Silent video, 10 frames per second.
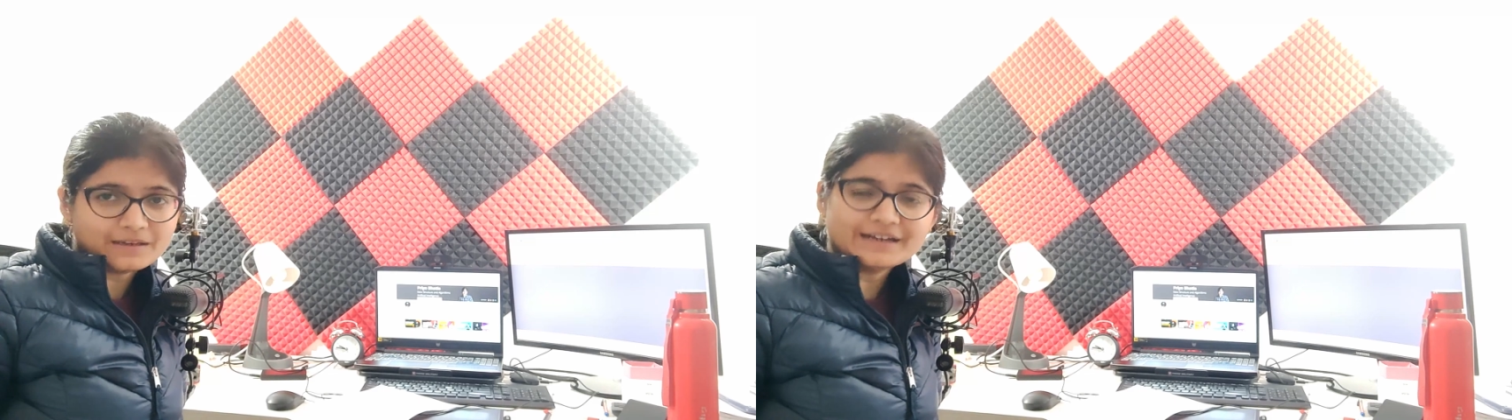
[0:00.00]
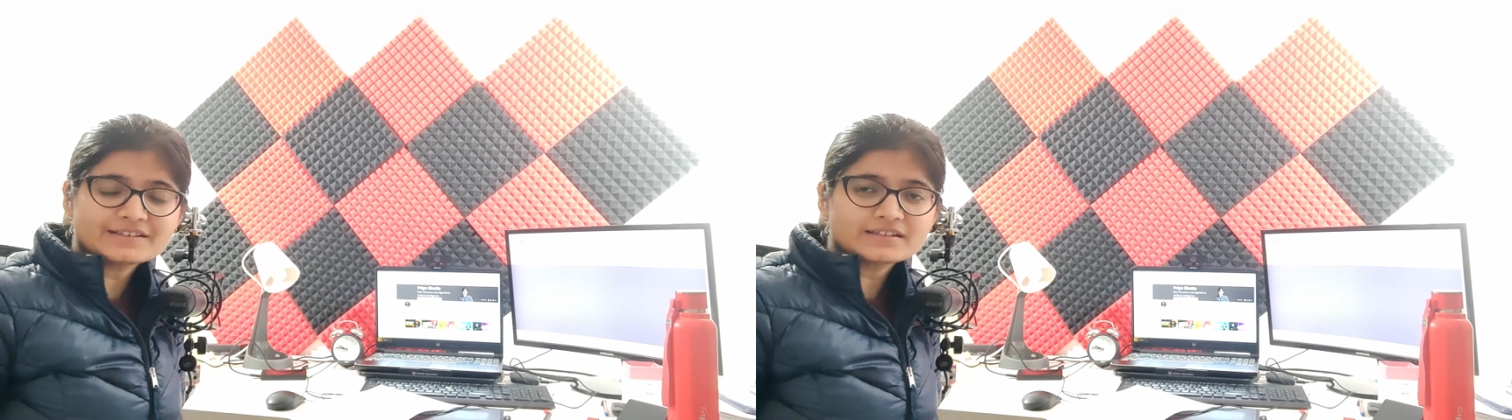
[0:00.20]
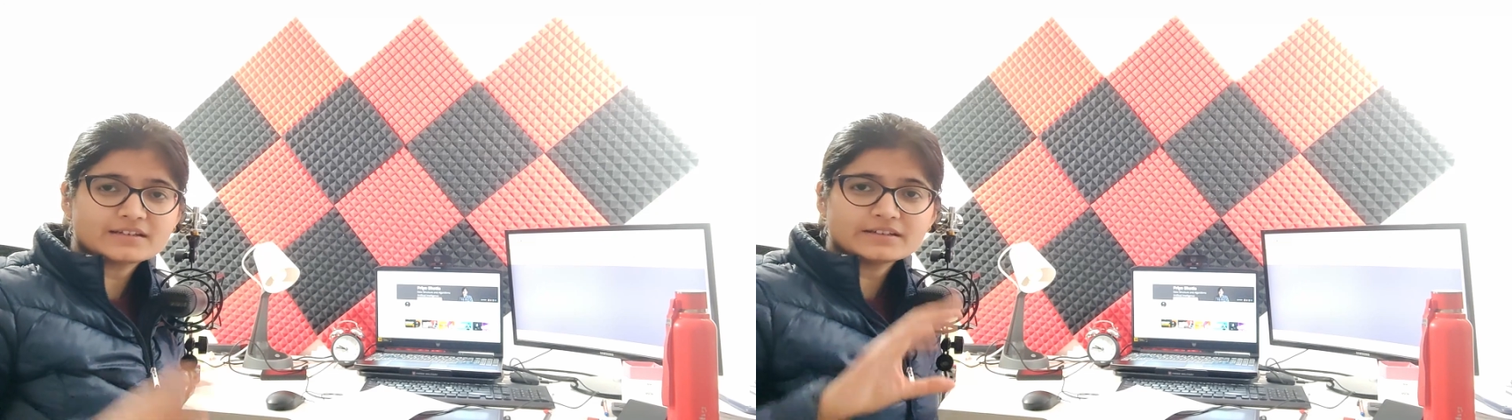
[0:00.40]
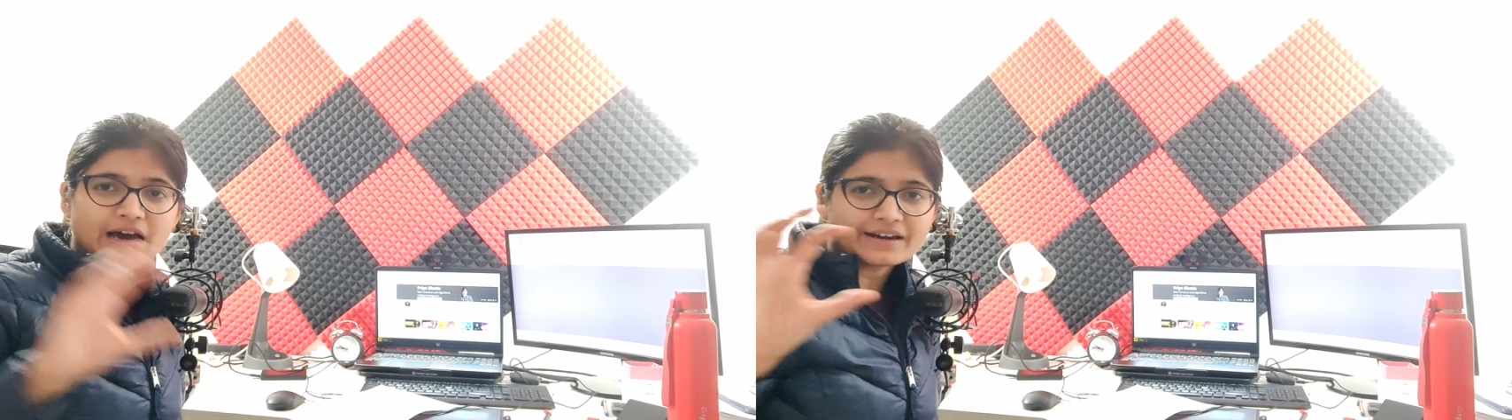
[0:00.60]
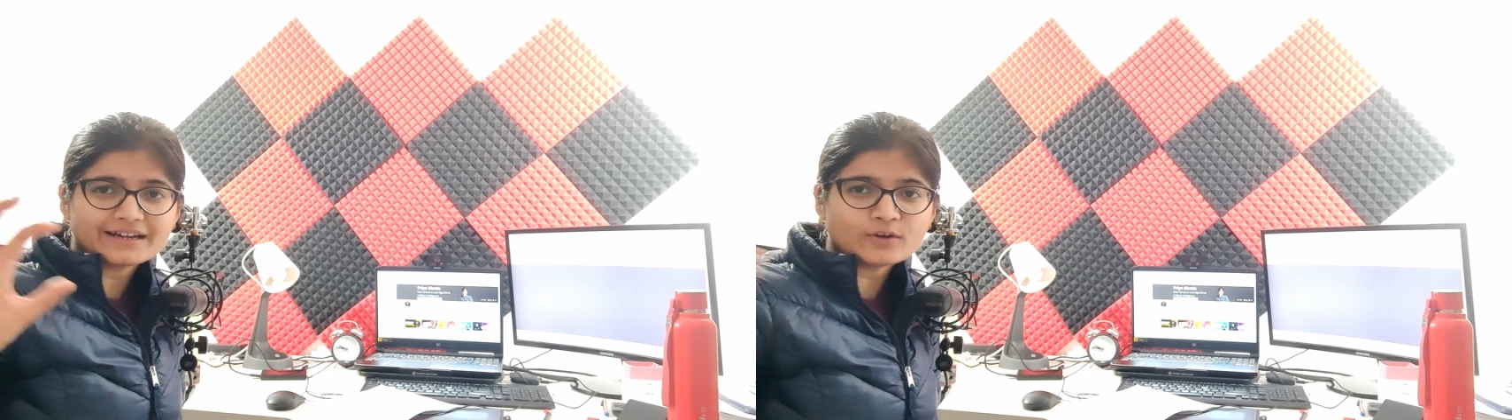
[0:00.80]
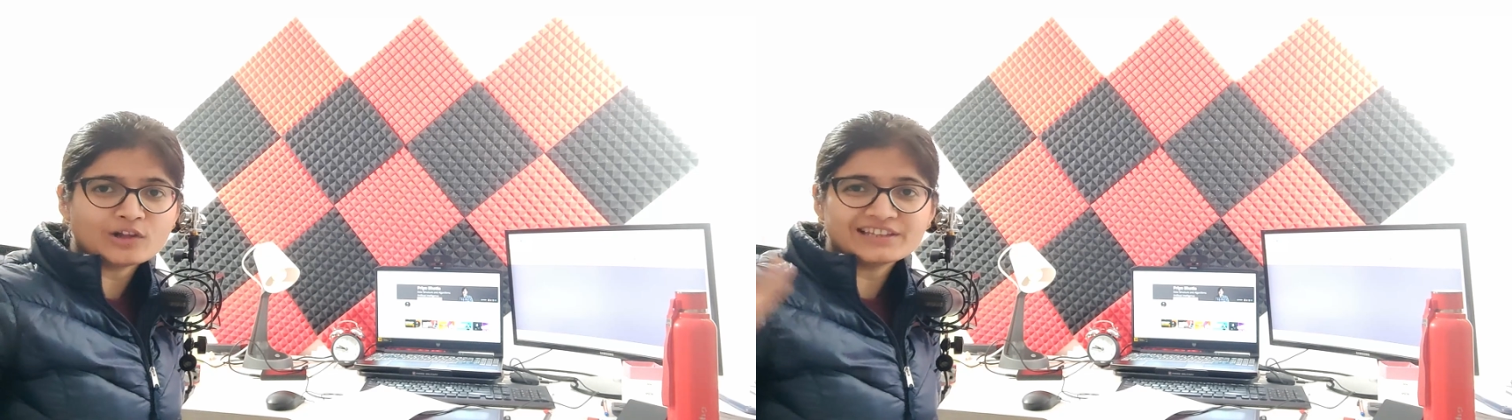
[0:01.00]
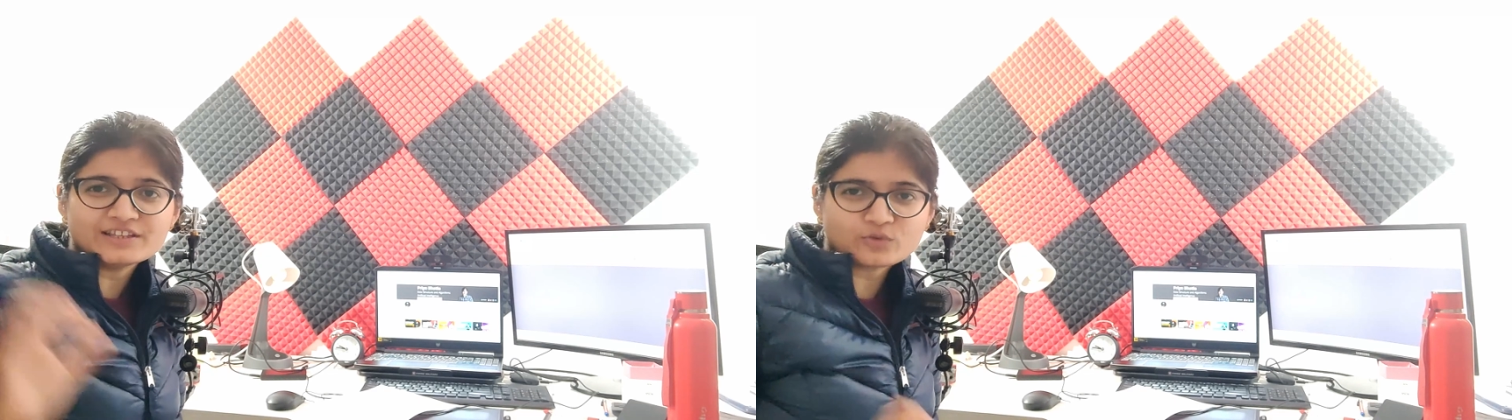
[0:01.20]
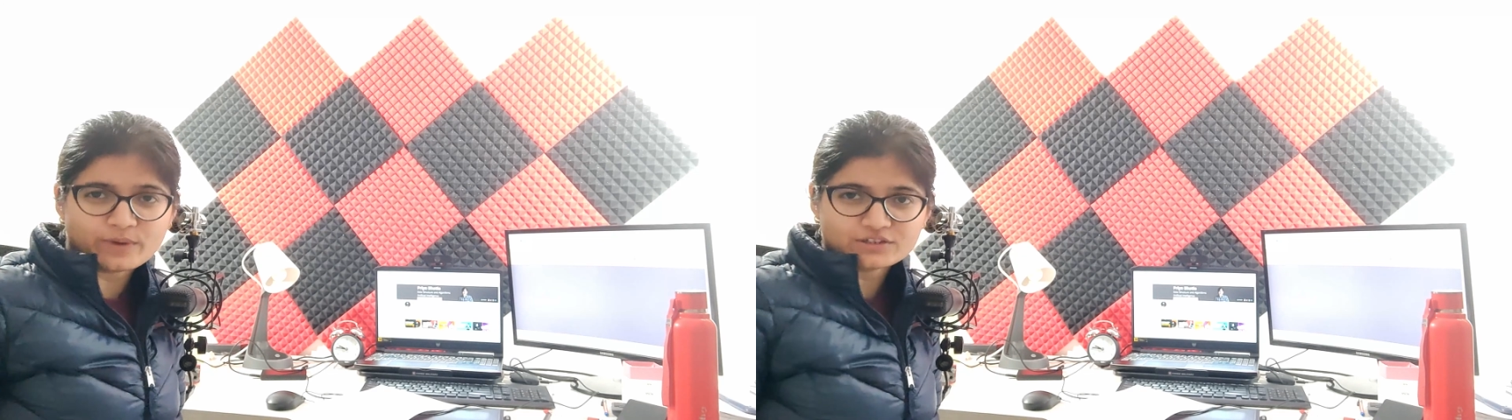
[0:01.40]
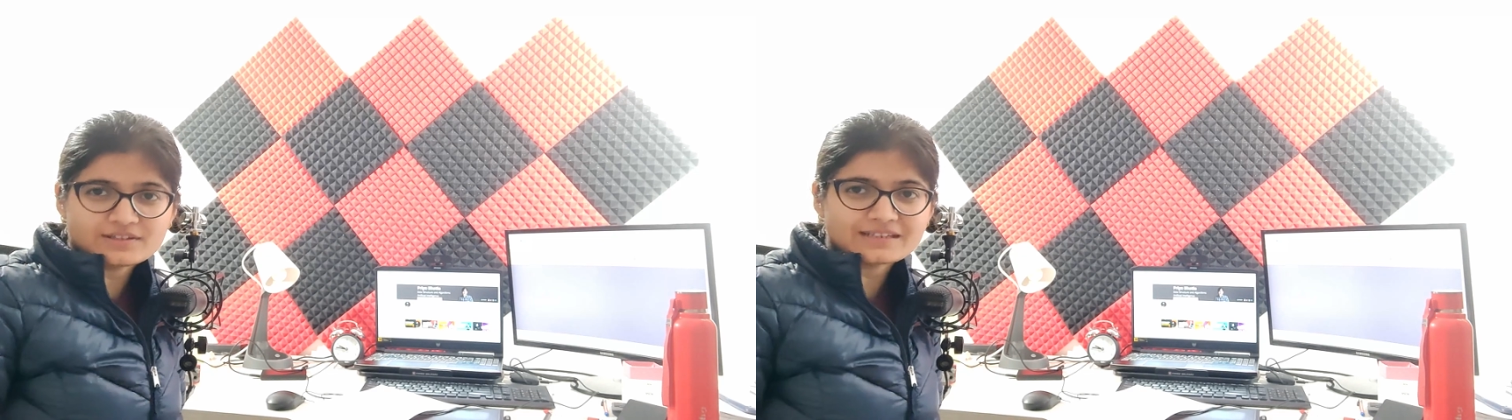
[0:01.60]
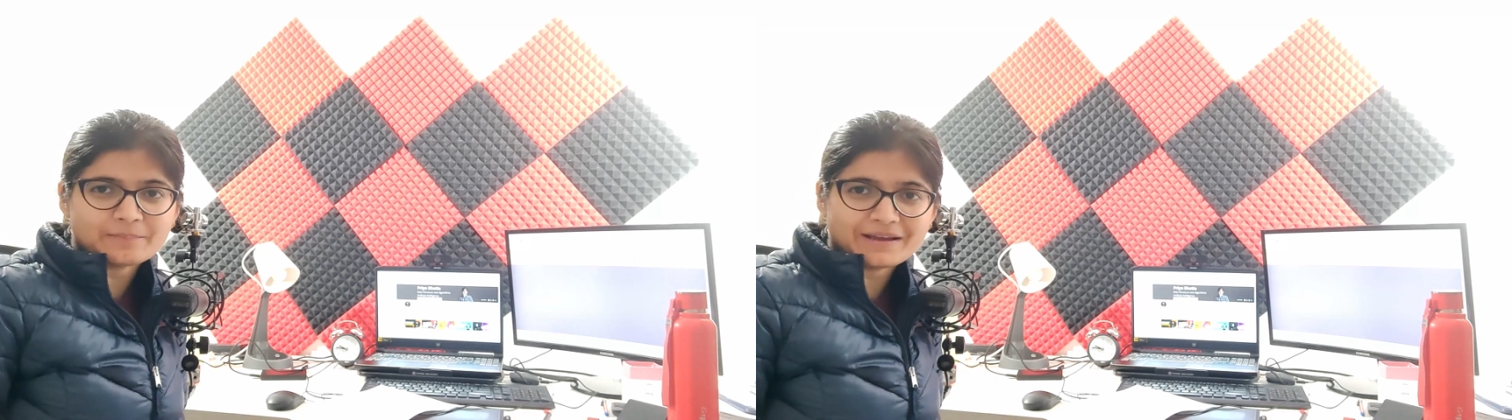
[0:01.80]
Let's target all these
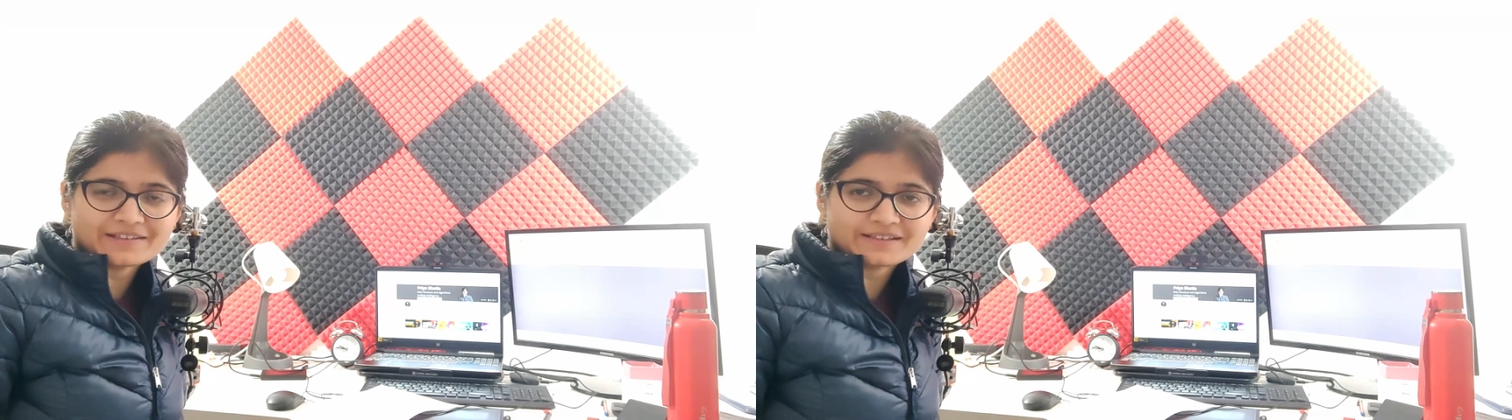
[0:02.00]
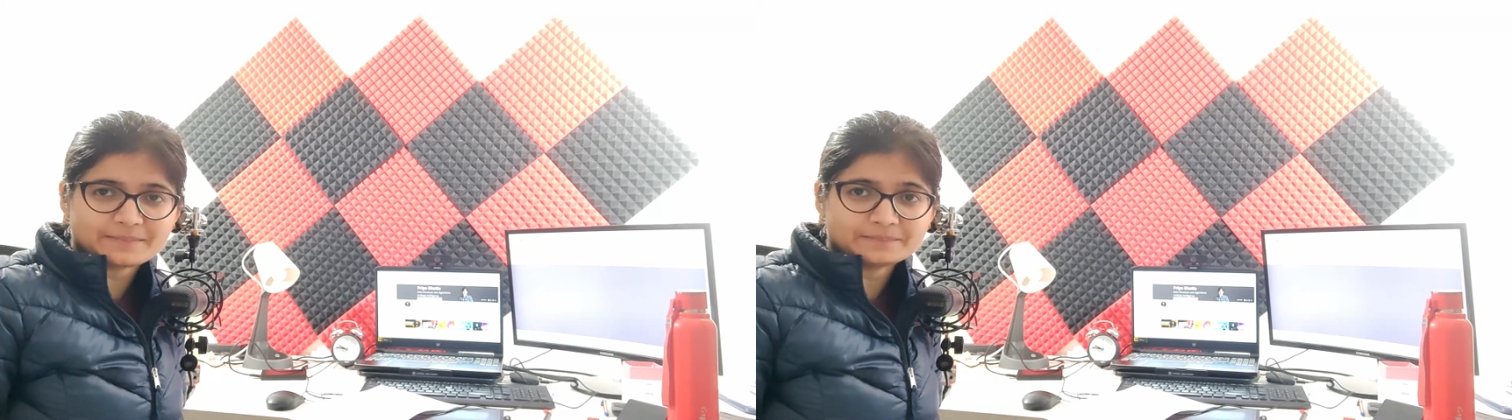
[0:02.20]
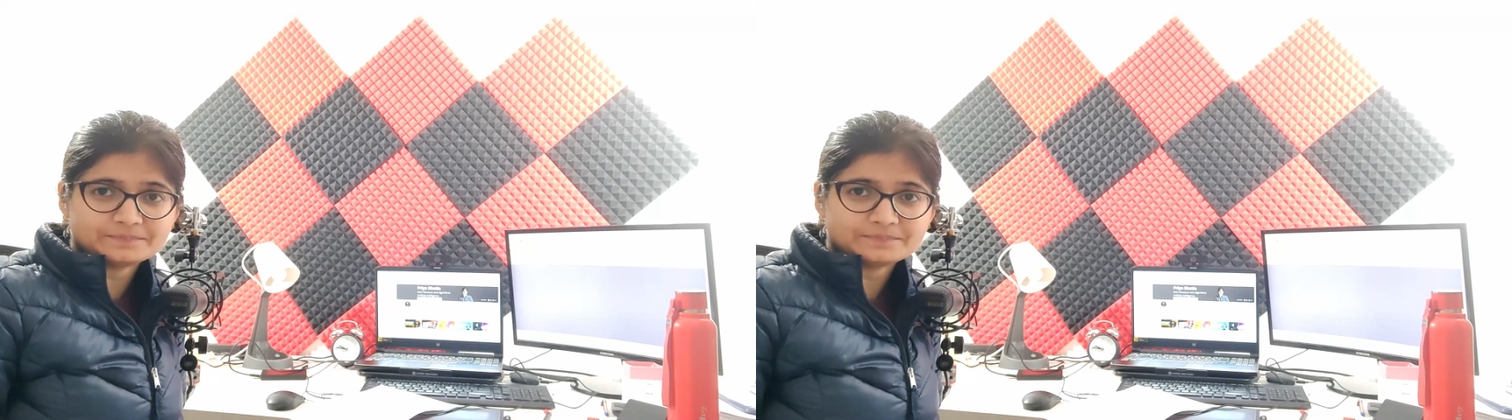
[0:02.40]
questions step by step.